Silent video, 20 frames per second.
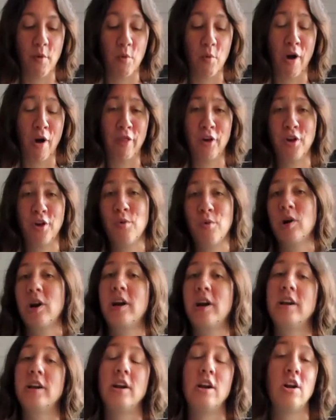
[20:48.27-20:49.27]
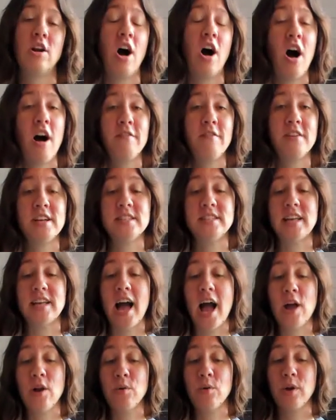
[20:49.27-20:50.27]
Whether you work in an office,
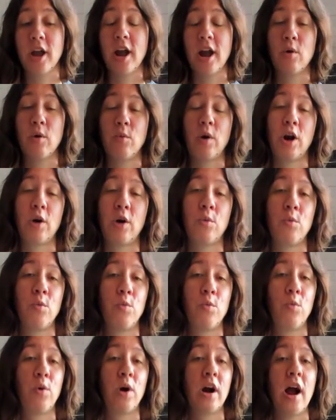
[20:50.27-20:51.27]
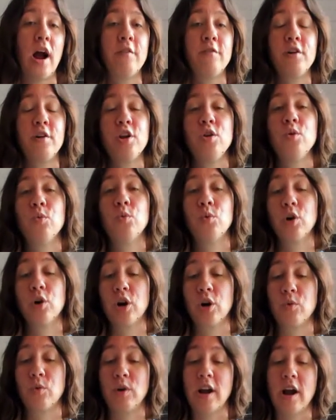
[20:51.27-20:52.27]
I don't care wherever you
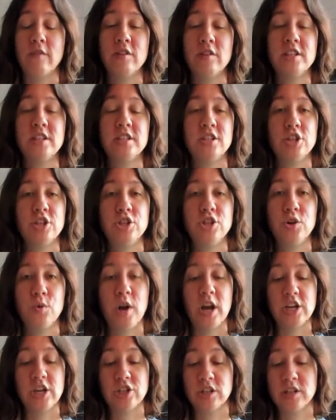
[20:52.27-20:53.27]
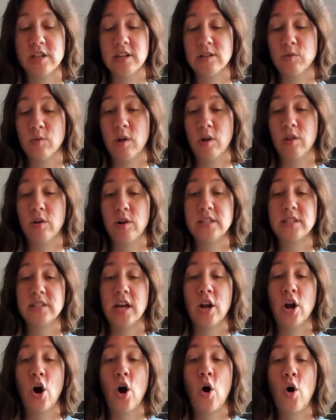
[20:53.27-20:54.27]
work, whatever the situation is, whether it's
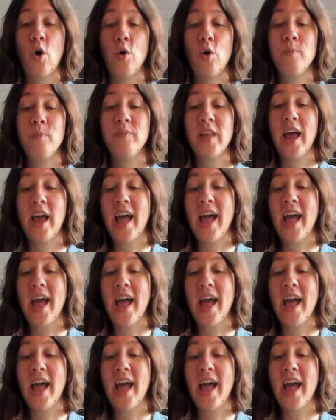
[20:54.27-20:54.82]
at home,